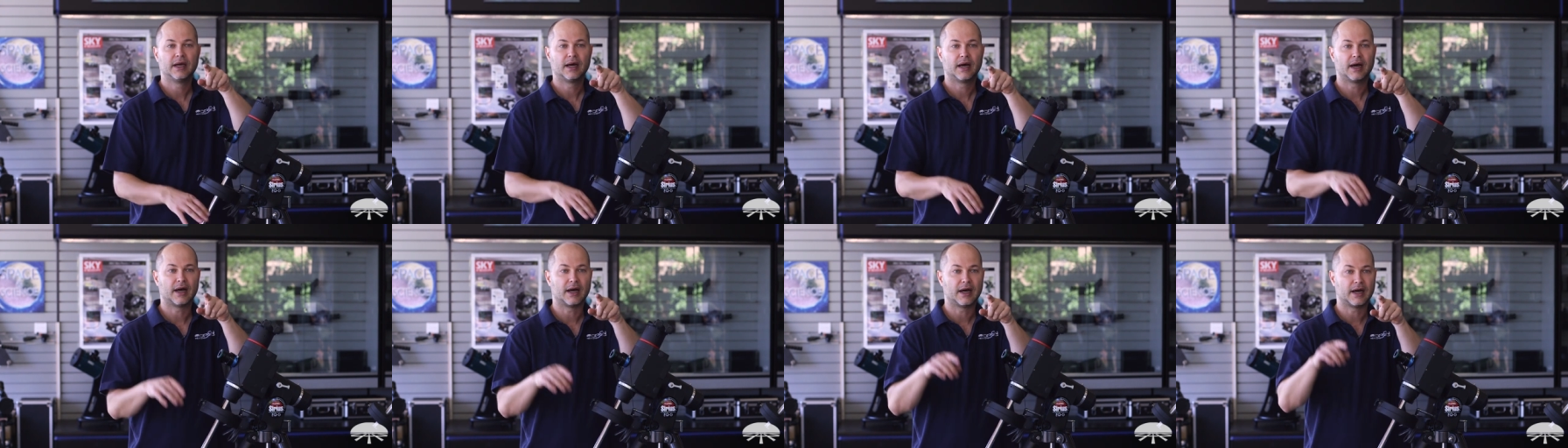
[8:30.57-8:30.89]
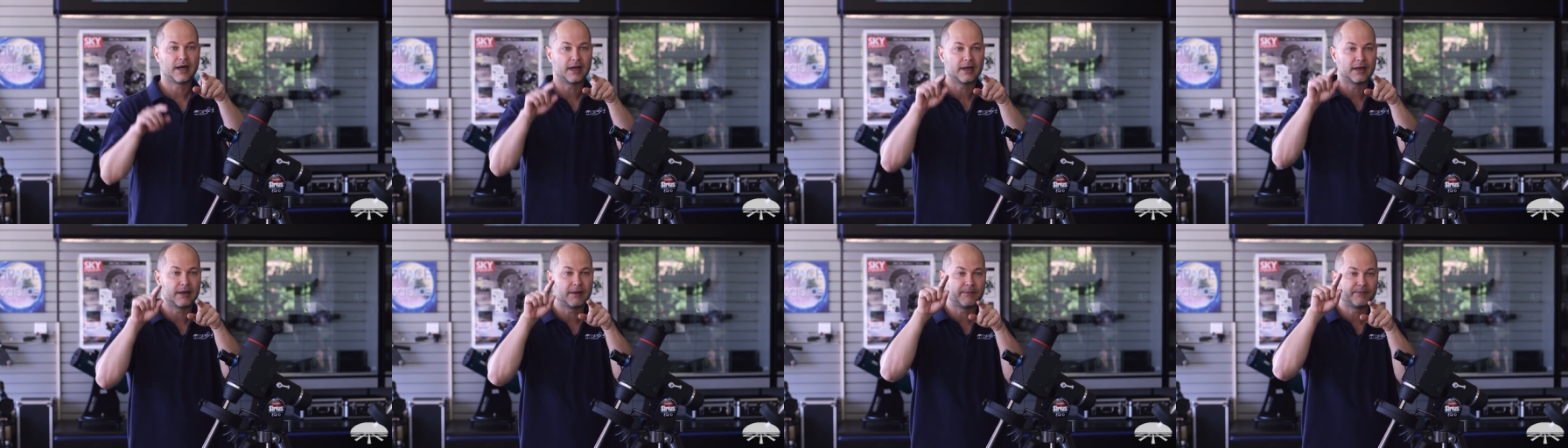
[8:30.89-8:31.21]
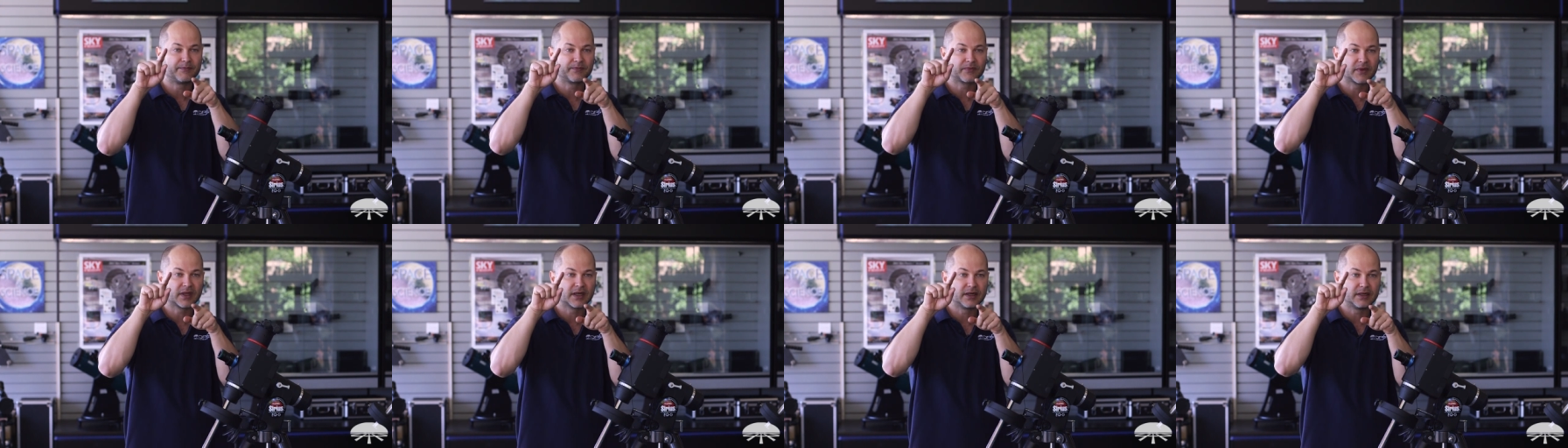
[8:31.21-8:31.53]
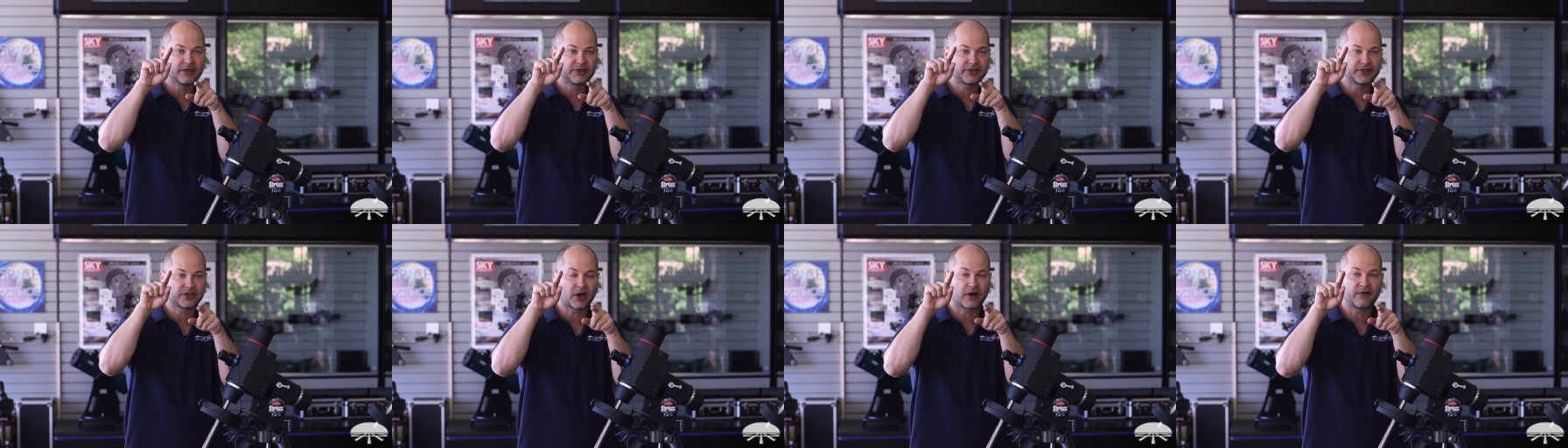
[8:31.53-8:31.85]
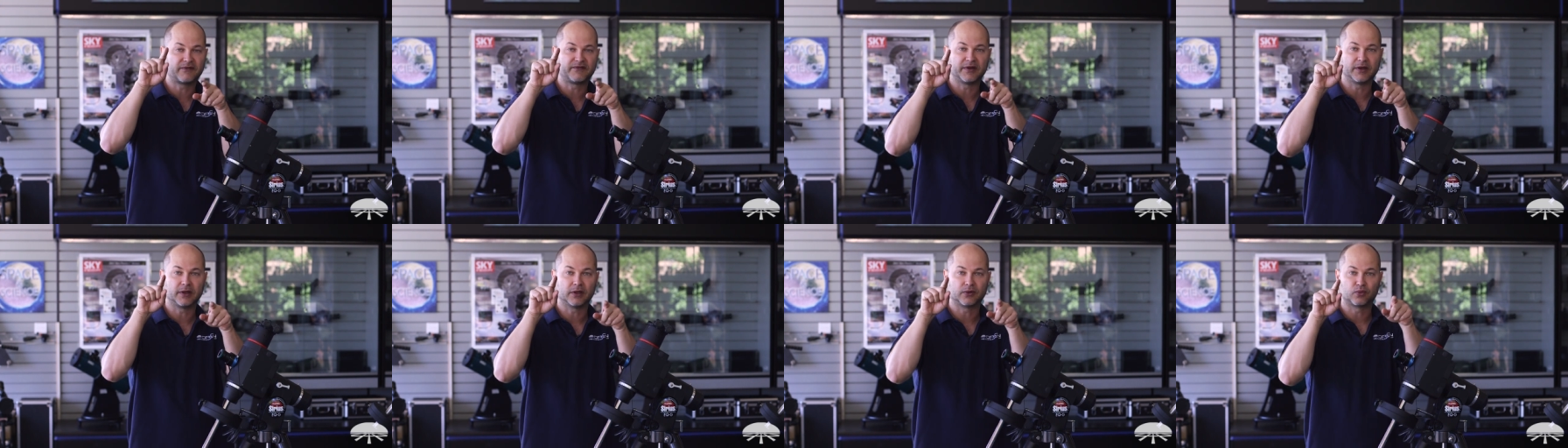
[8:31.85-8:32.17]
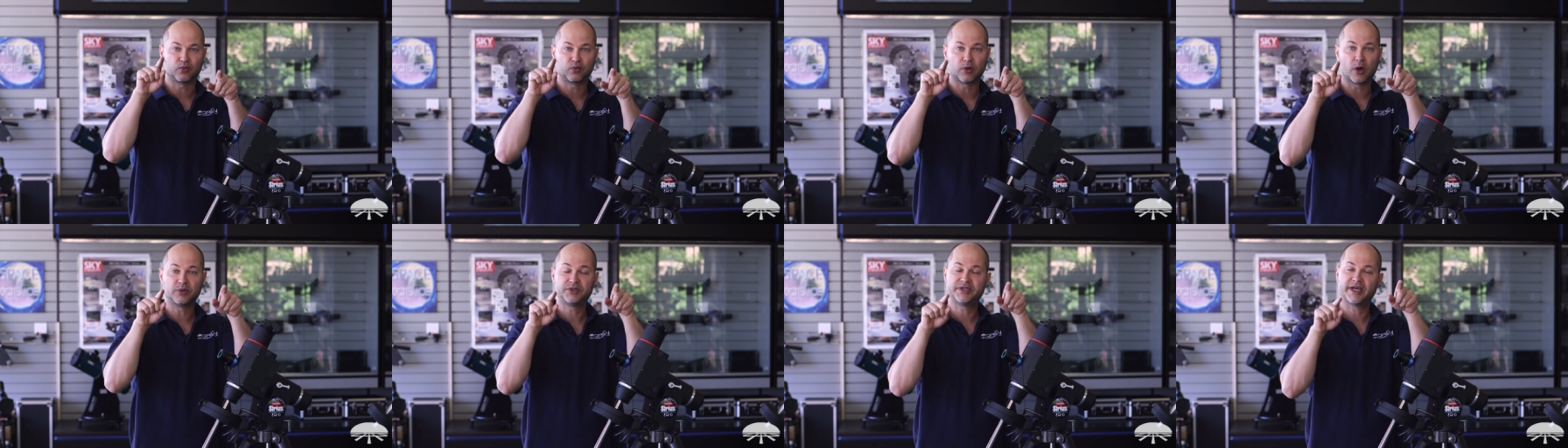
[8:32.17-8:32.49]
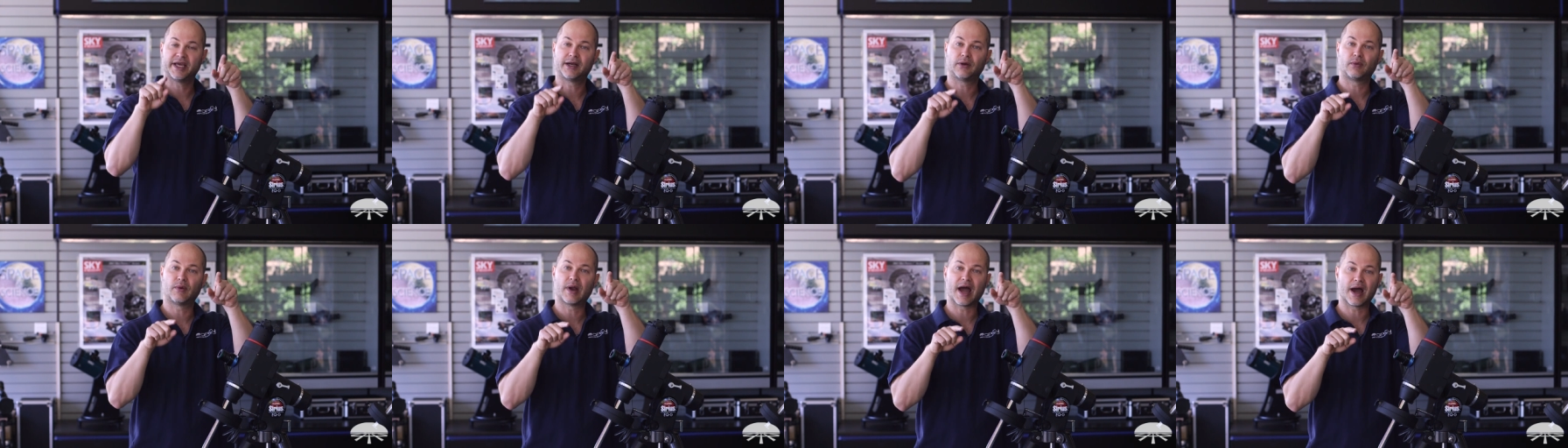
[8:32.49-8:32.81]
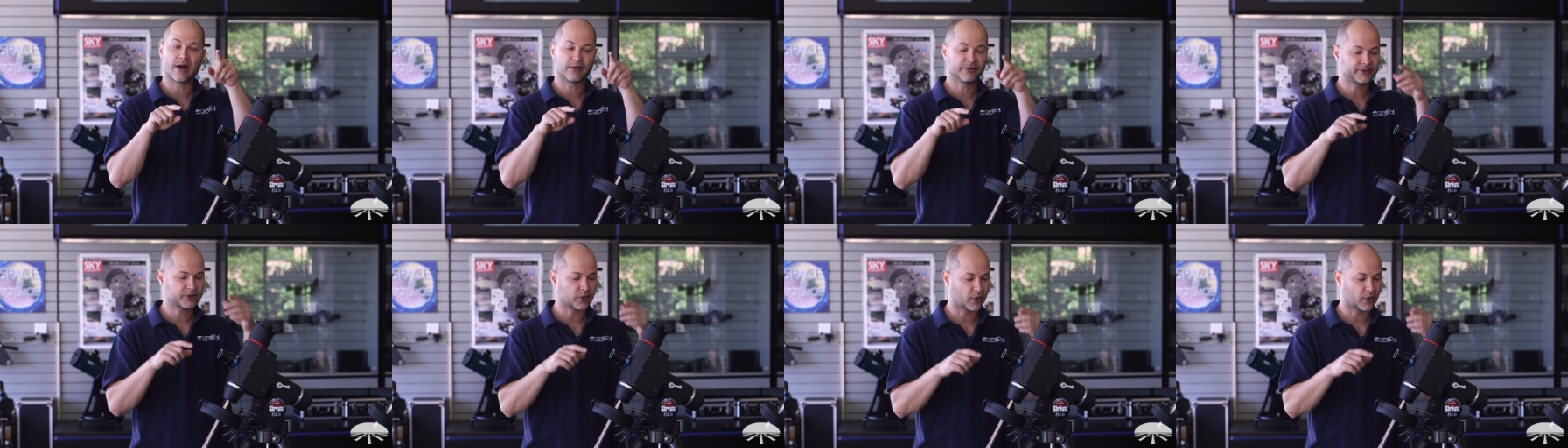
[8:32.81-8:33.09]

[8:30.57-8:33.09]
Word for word: uh, star field rotate around.